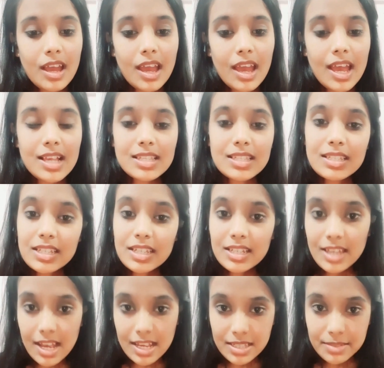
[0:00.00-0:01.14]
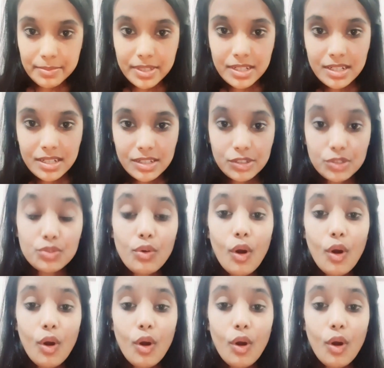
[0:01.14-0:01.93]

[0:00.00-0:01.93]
As a NEET aspirant, you